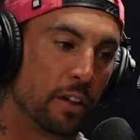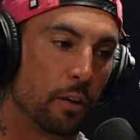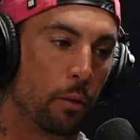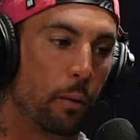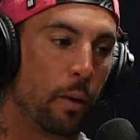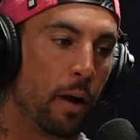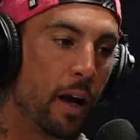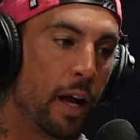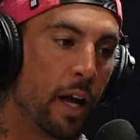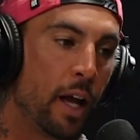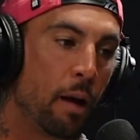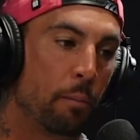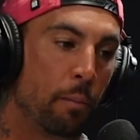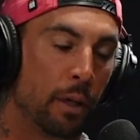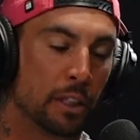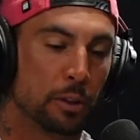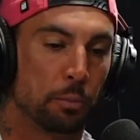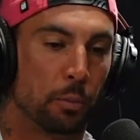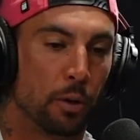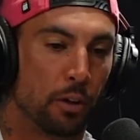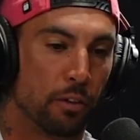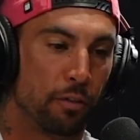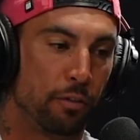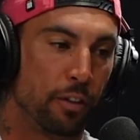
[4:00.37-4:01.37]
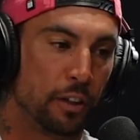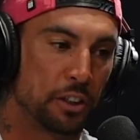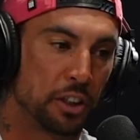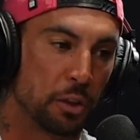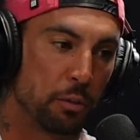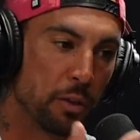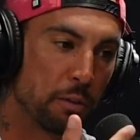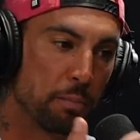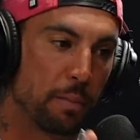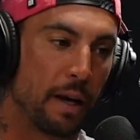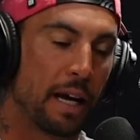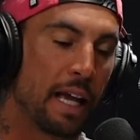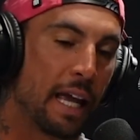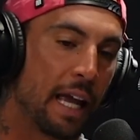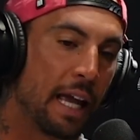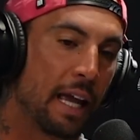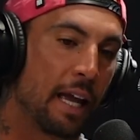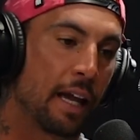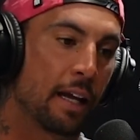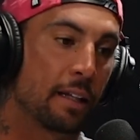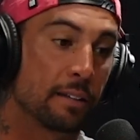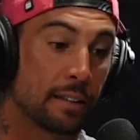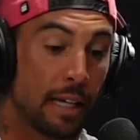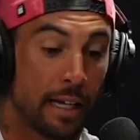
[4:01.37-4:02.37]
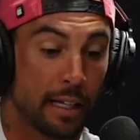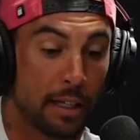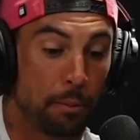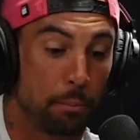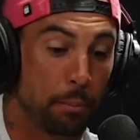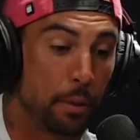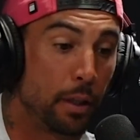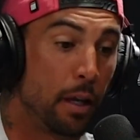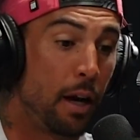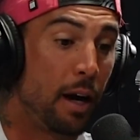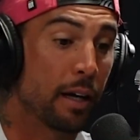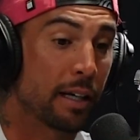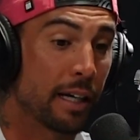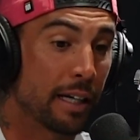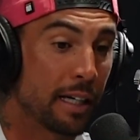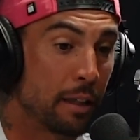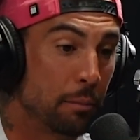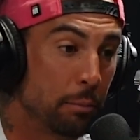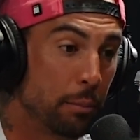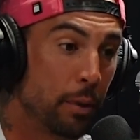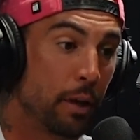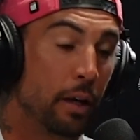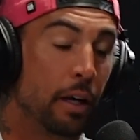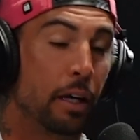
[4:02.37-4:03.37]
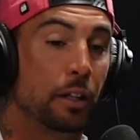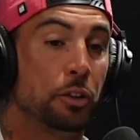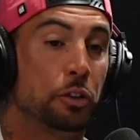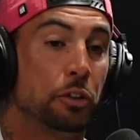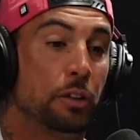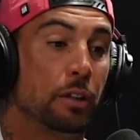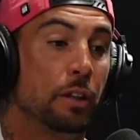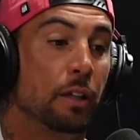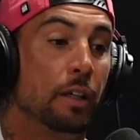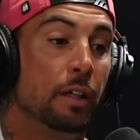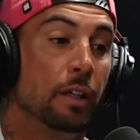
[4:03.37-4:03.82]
away, I'm much more efficient with my hands. I can block, I can punch.